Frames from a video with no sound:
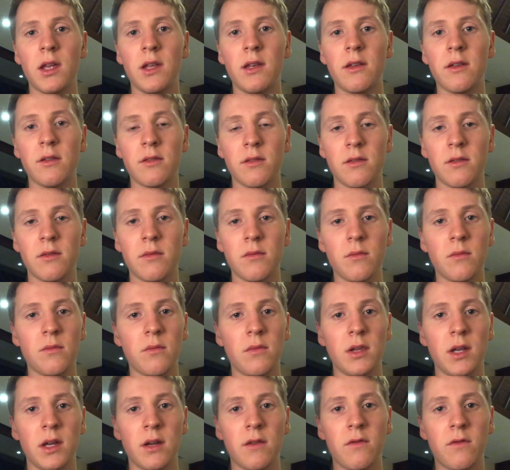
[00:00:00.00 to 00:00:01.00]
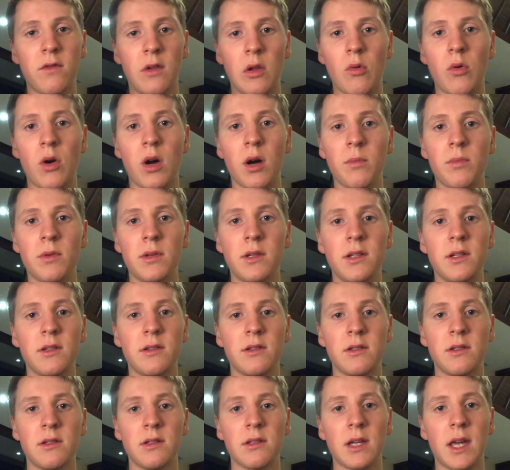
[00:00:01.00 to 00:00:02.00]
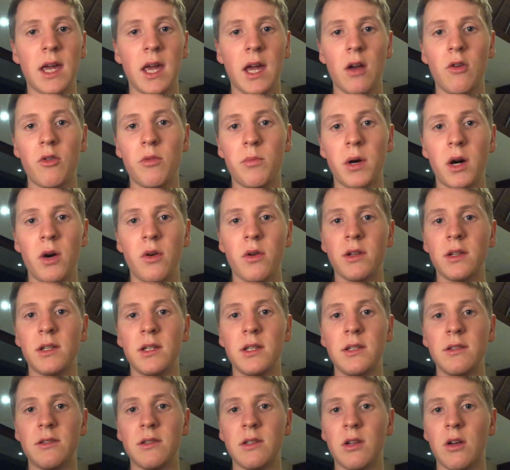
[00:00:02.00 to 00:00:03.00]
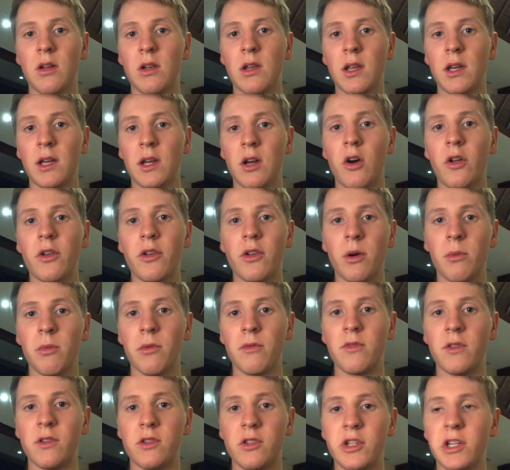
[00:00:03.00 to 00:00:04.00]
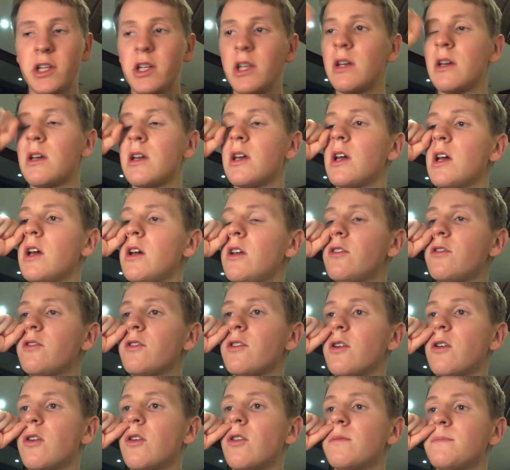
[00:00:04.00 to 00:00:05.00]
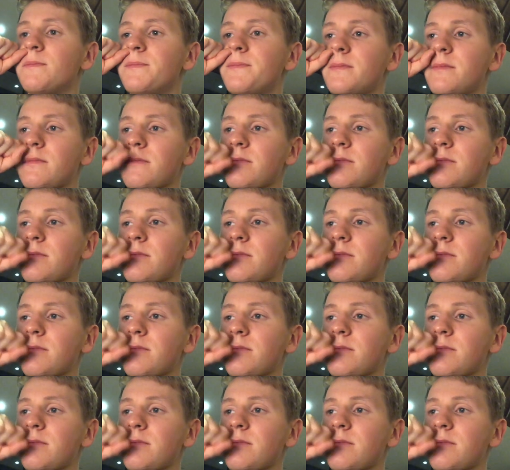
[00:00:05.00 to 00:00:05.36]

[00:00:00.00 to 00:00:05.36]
he doesn't like follow up, he doesn't care about it, he's not like on top of his shit. So